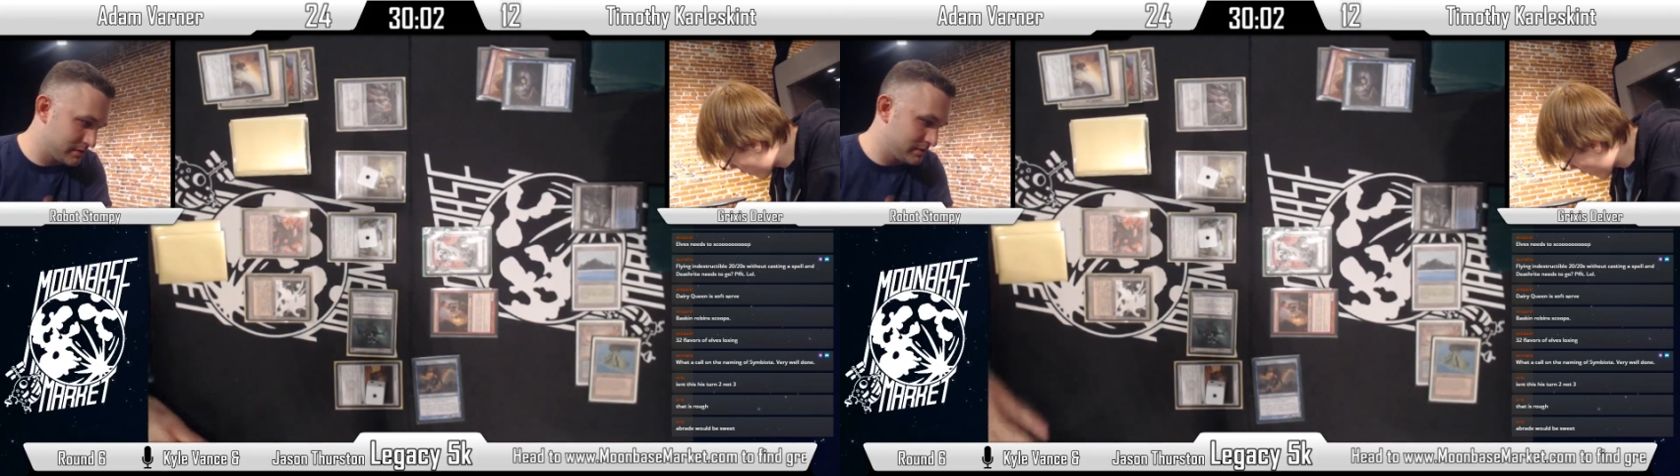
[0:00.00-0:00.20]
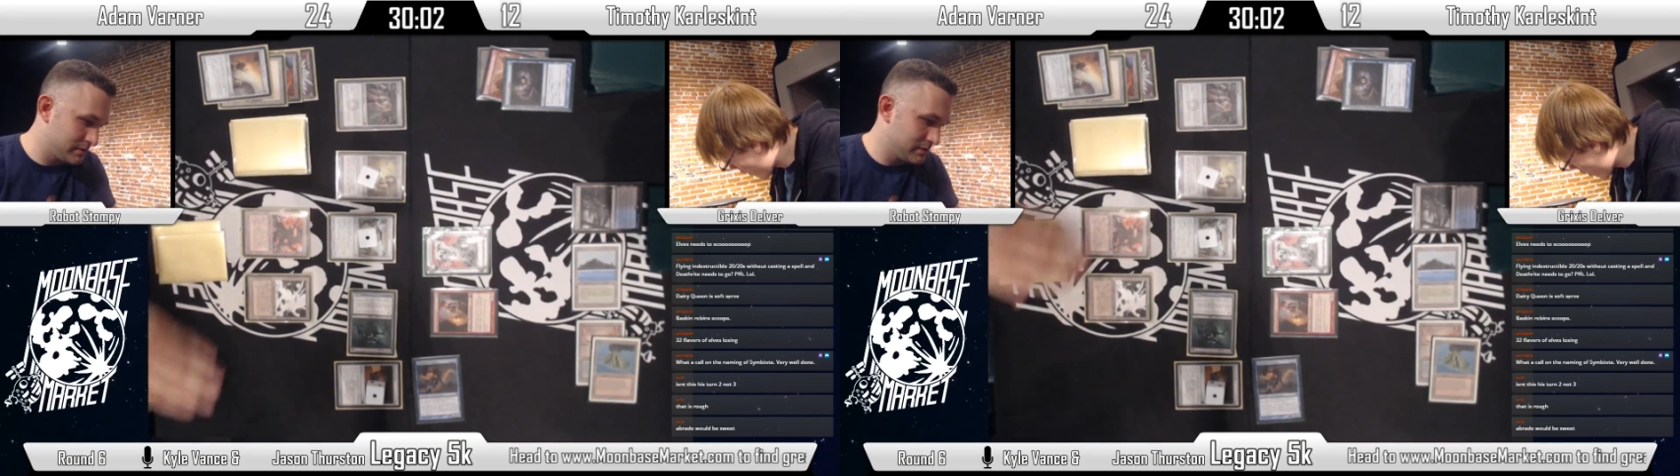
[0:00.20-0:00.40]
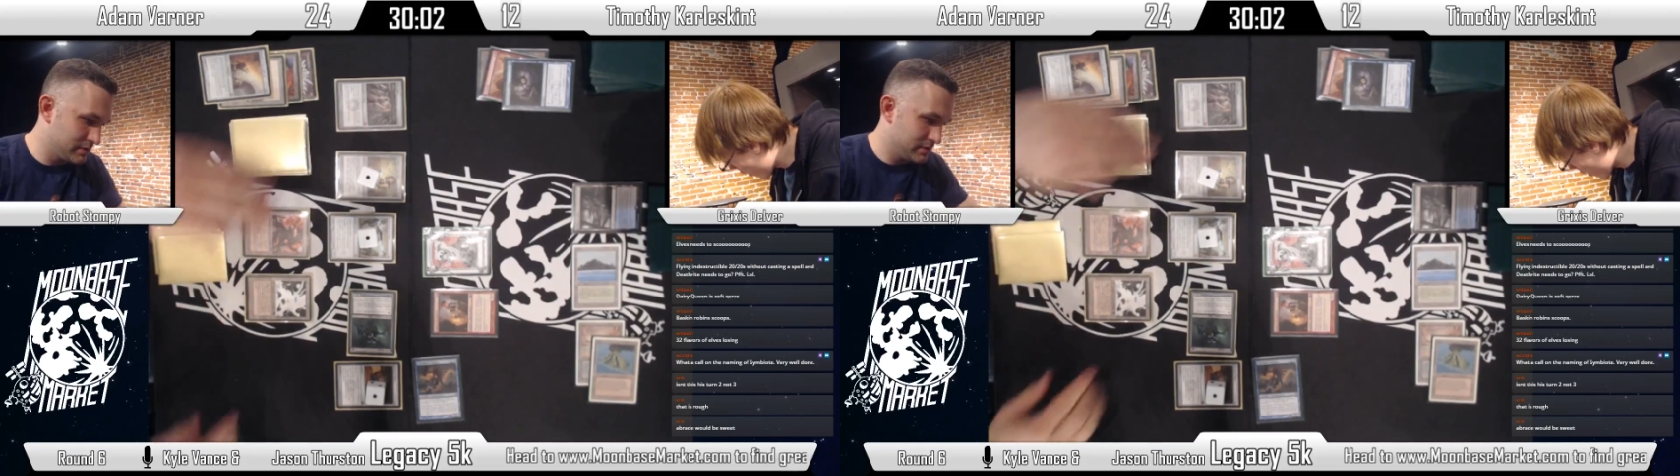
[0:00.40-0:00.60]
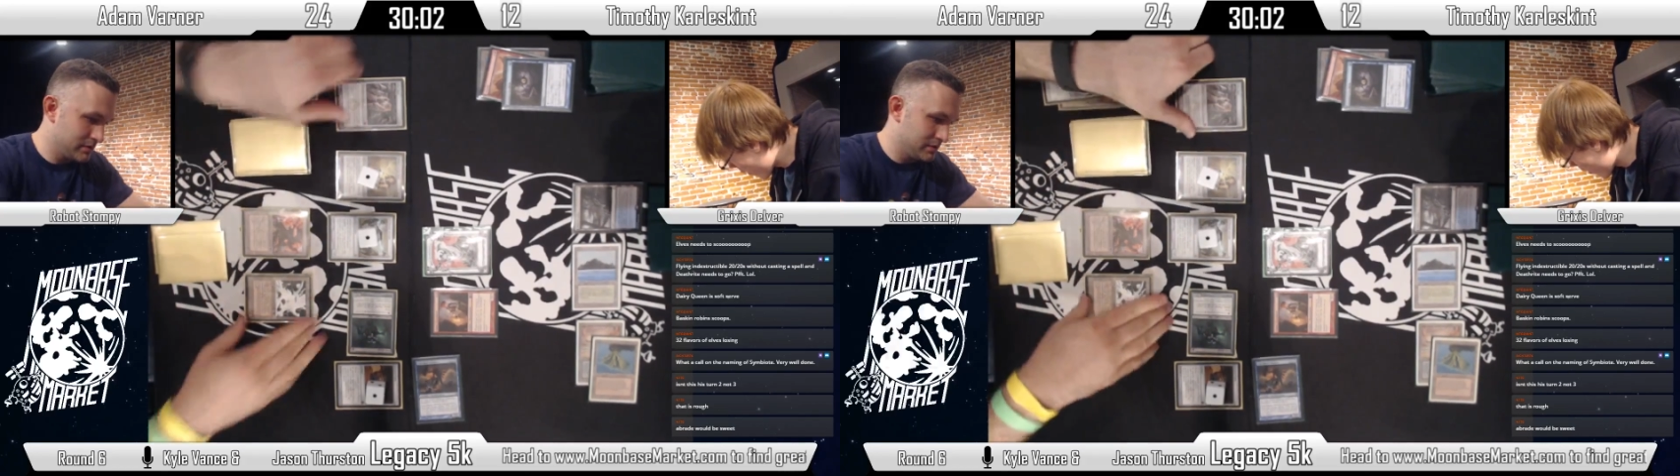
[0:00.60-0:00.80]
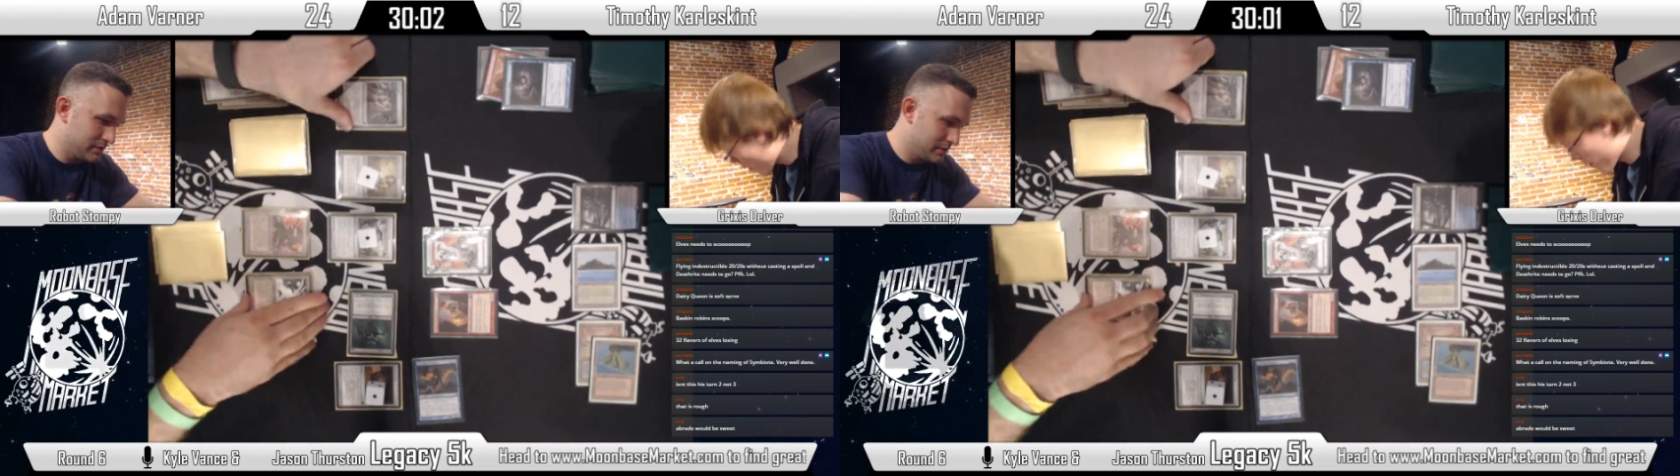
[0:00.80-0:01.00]
it to
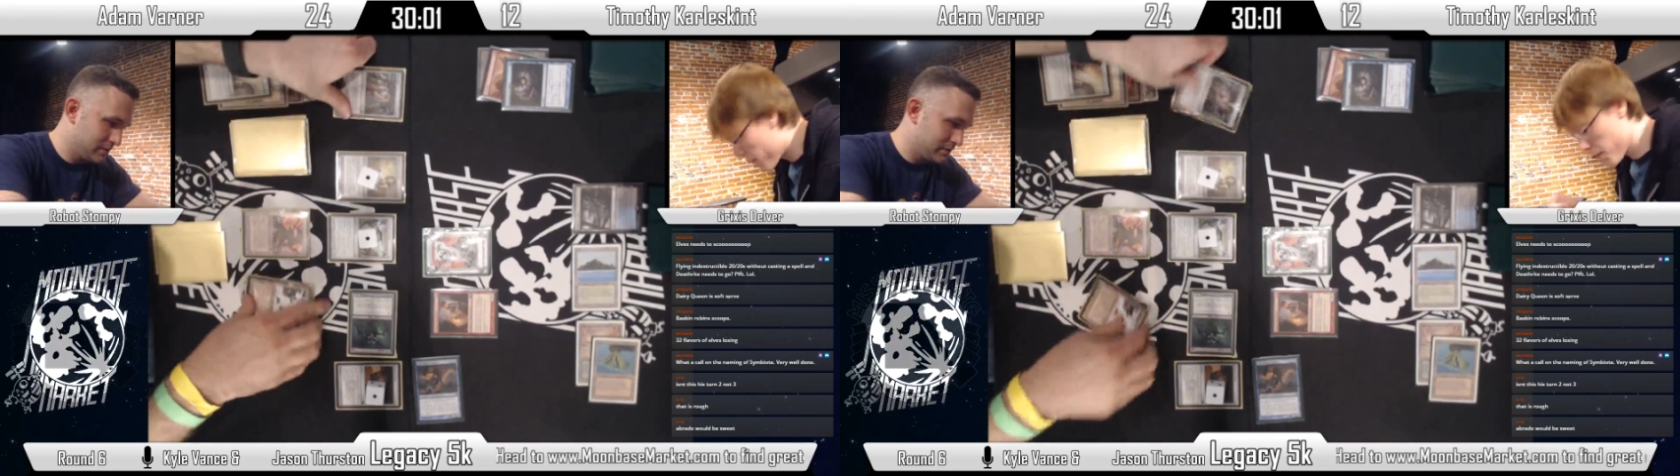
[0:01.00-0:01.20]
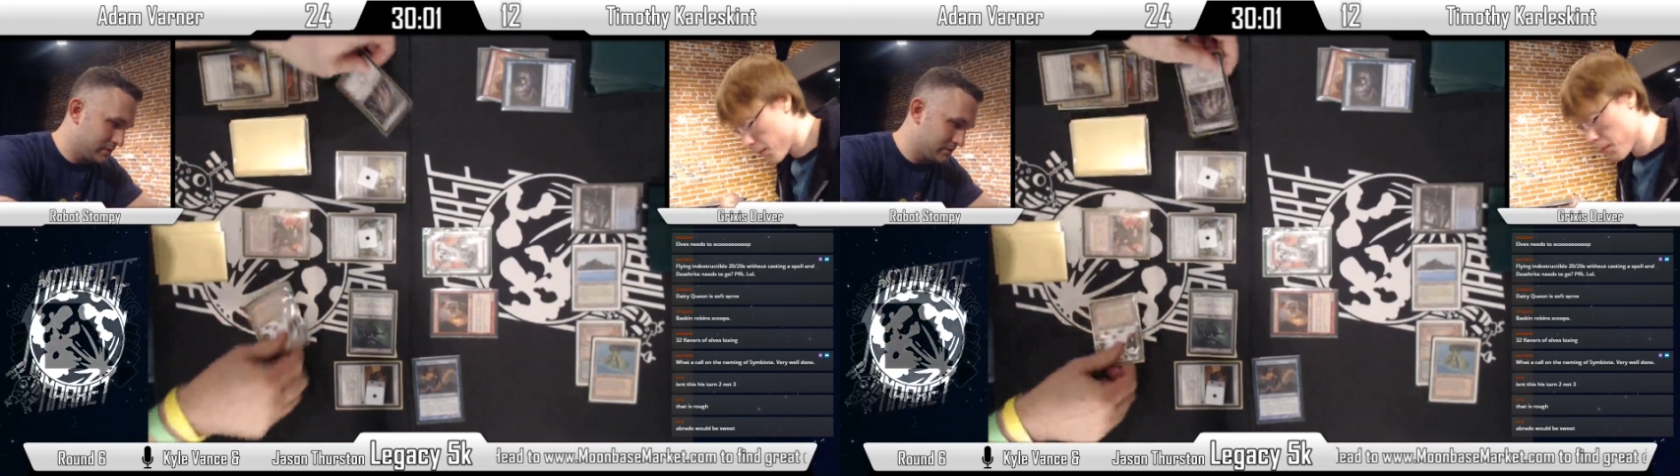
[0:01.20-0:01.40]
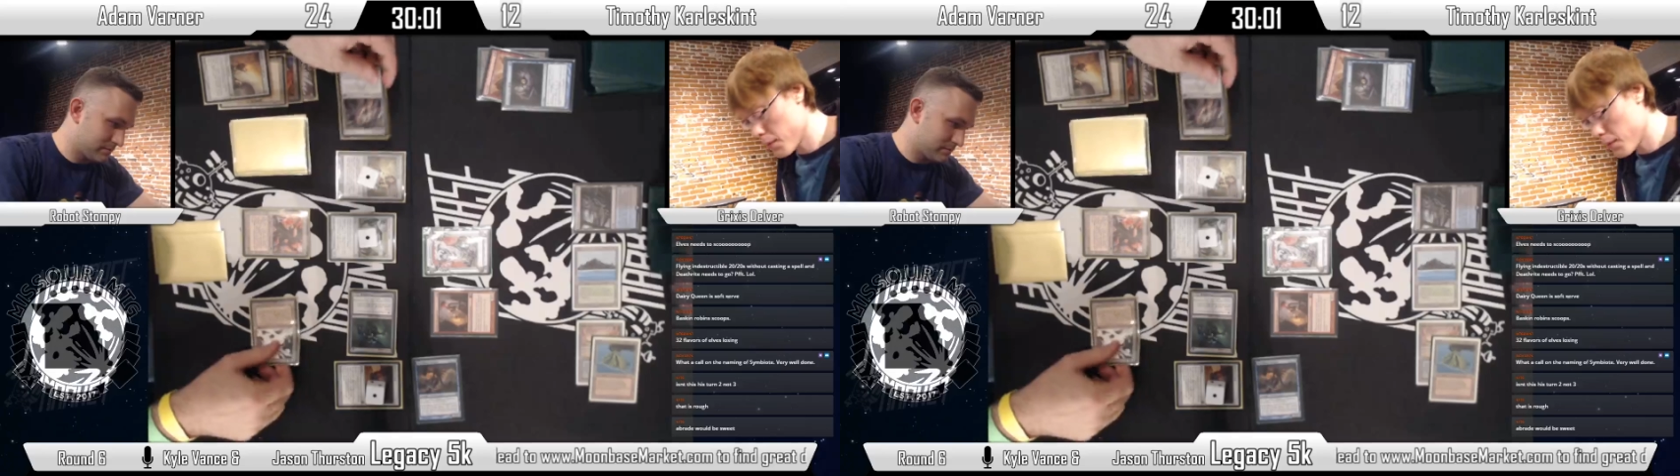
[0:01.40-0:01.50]
survive killing the